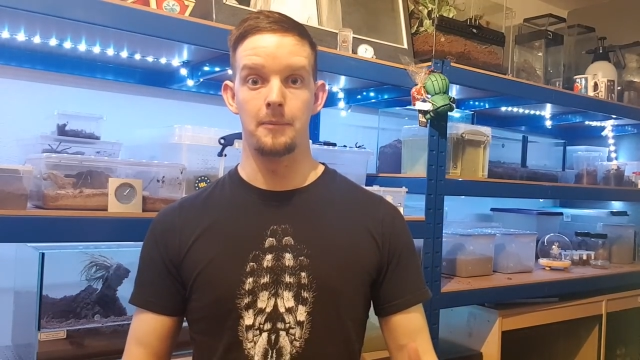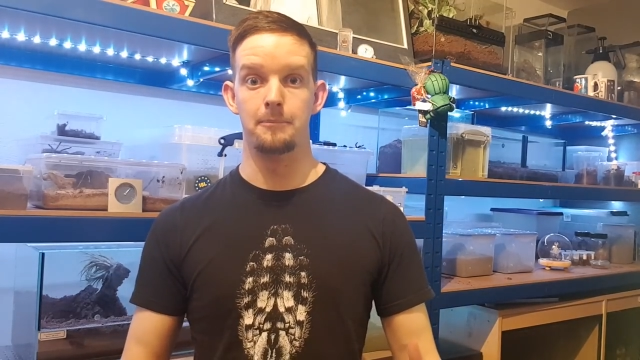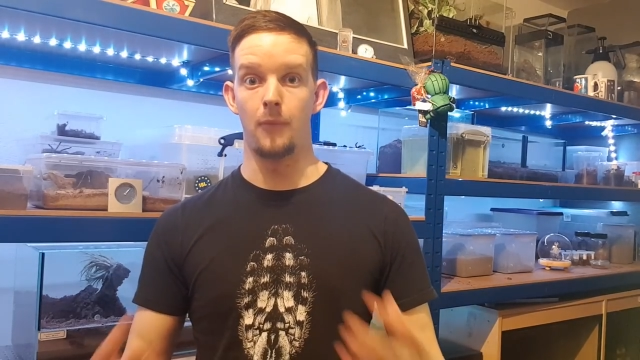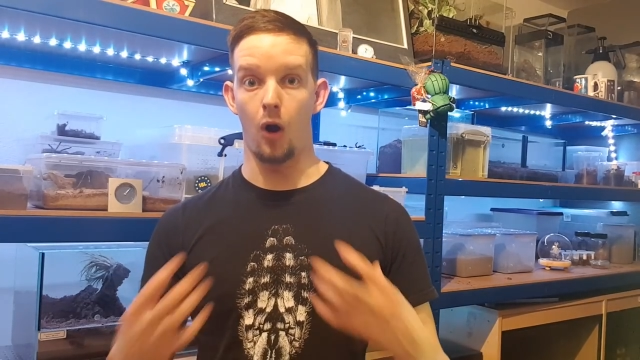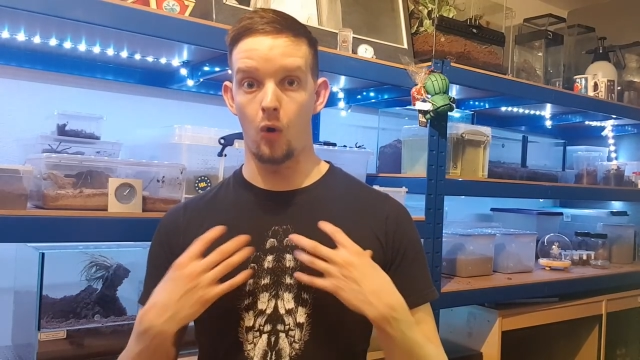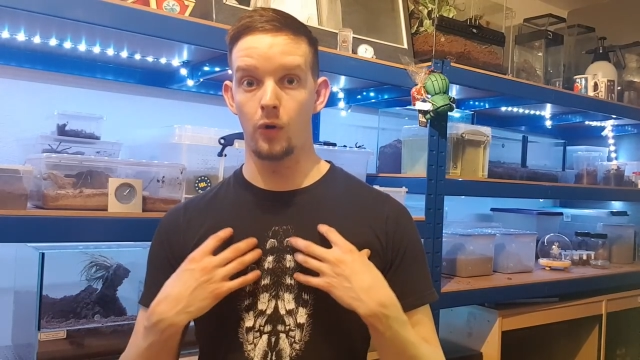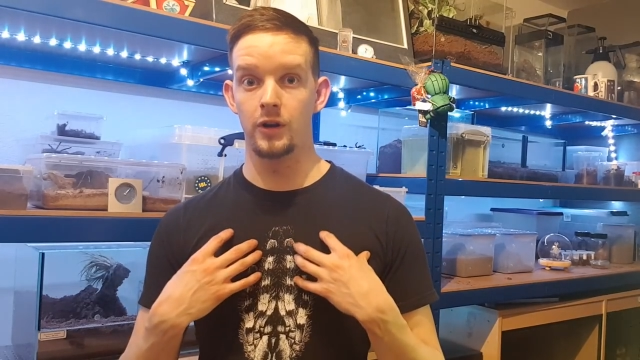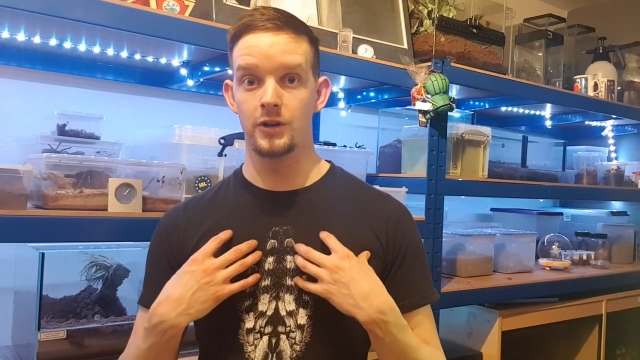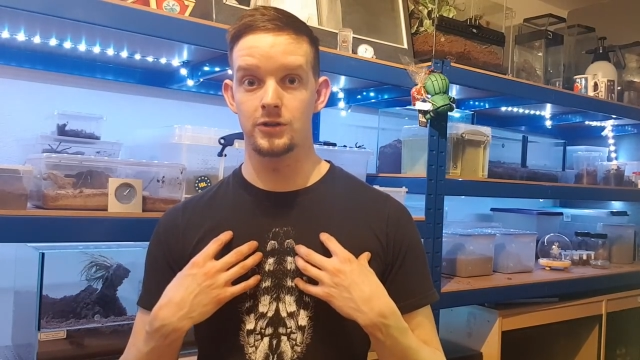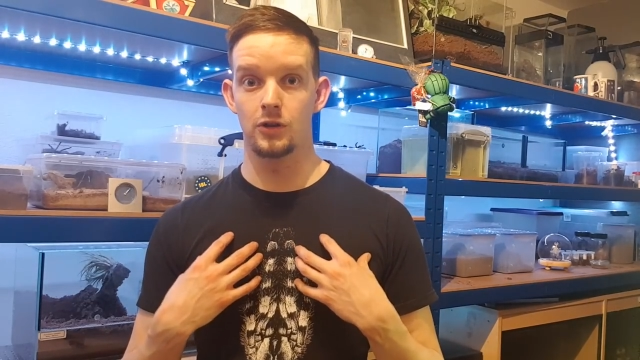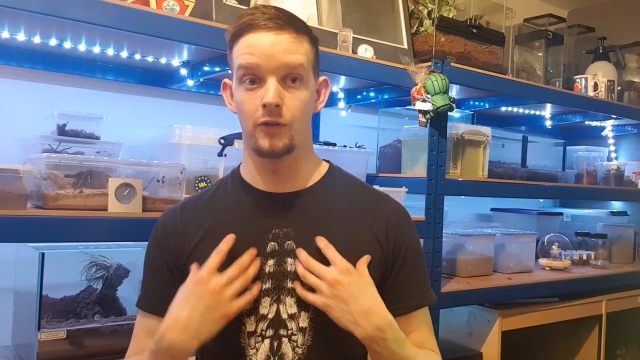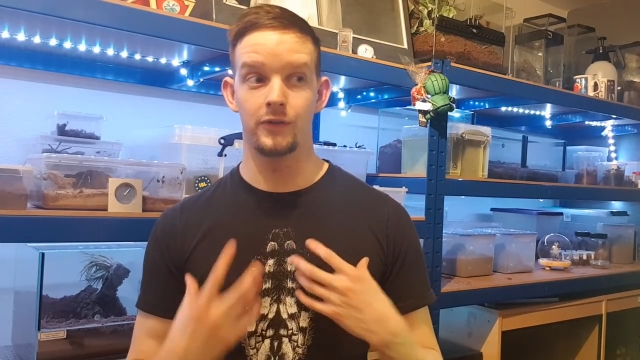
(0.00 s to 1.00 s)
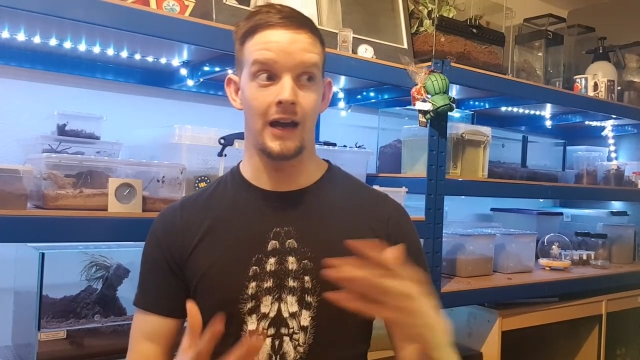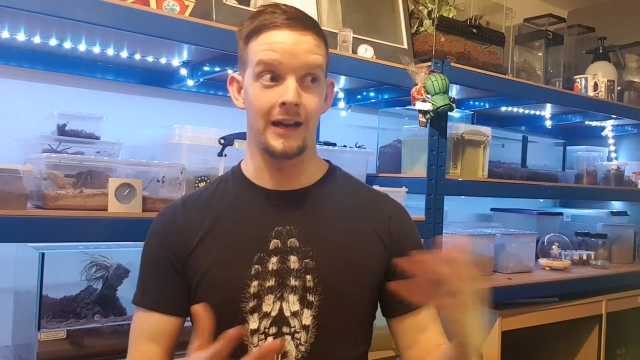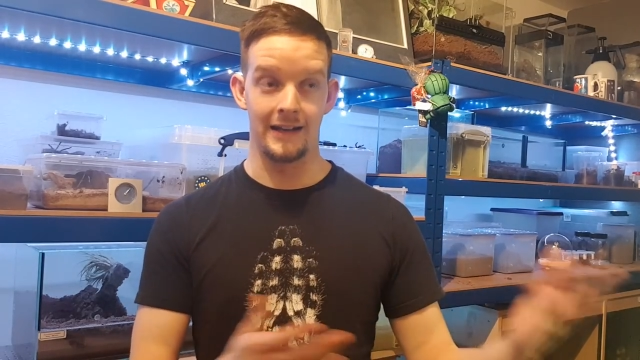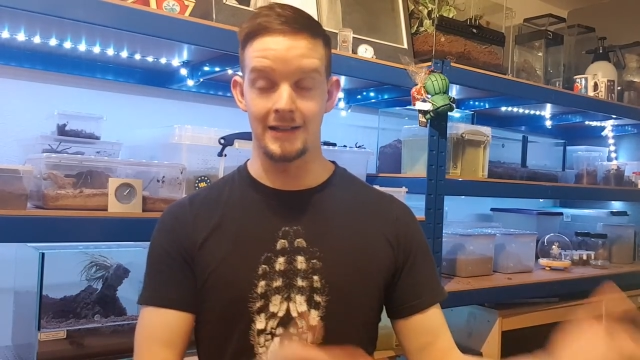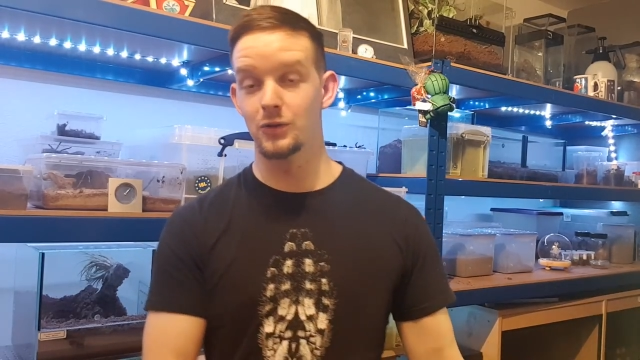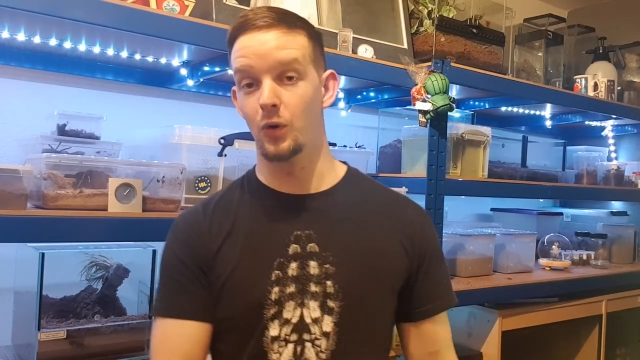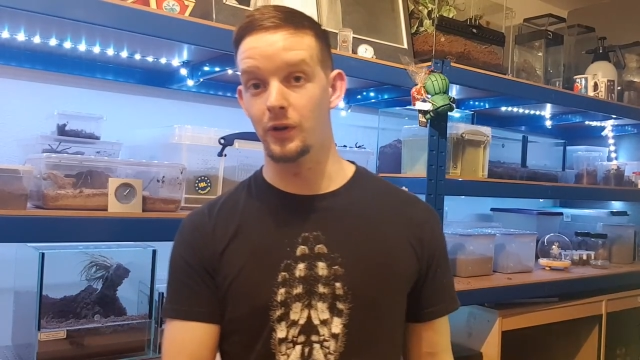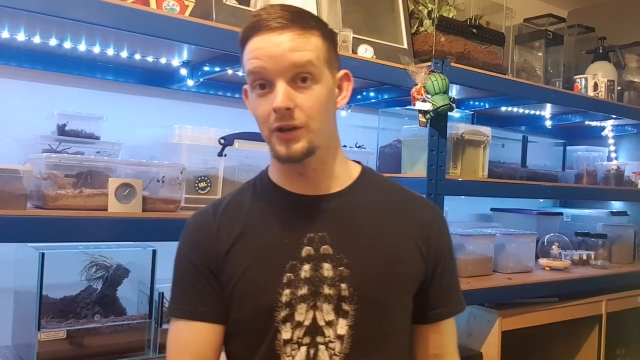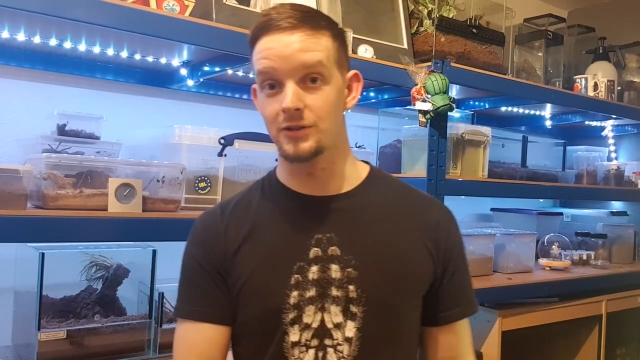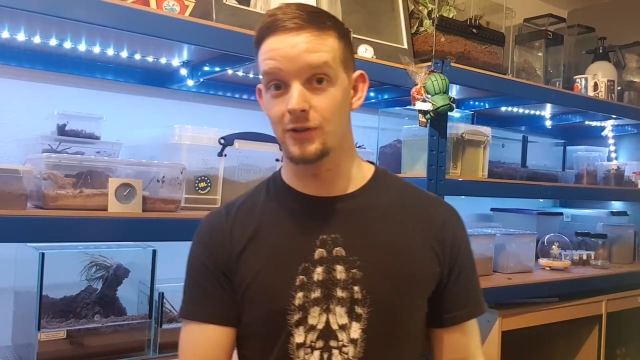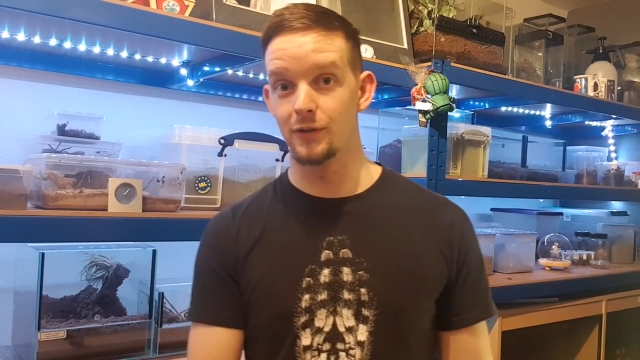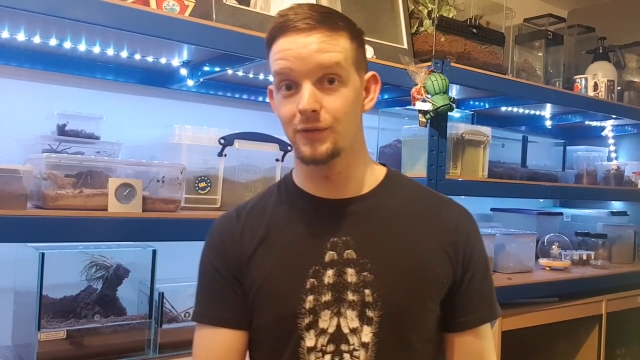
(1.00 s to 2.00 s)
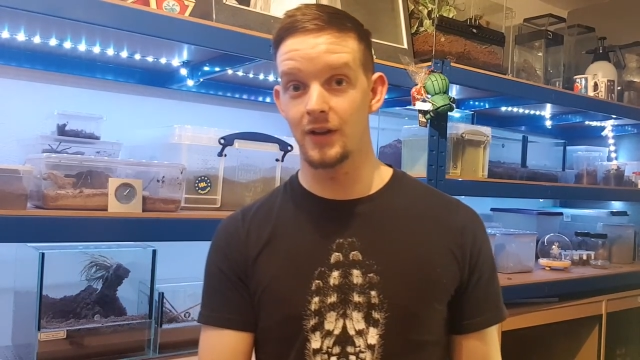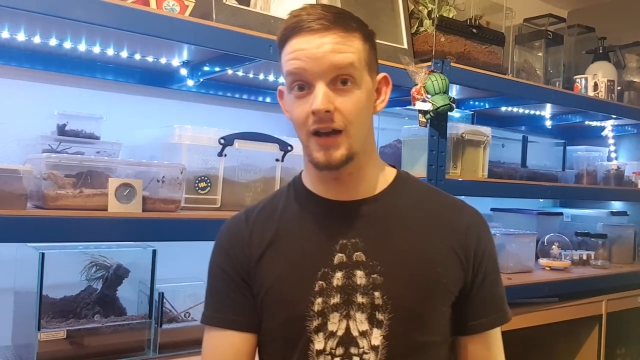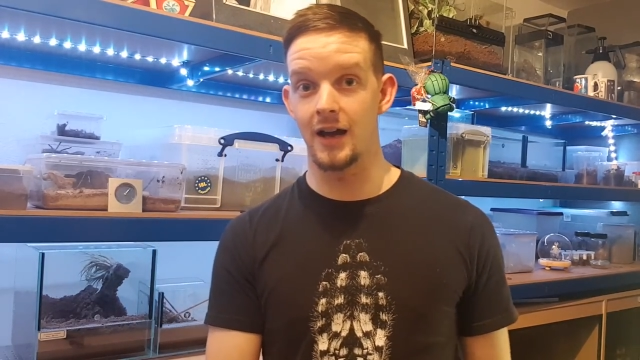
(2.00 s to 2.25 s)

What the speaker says: my audience loved and his audience loved.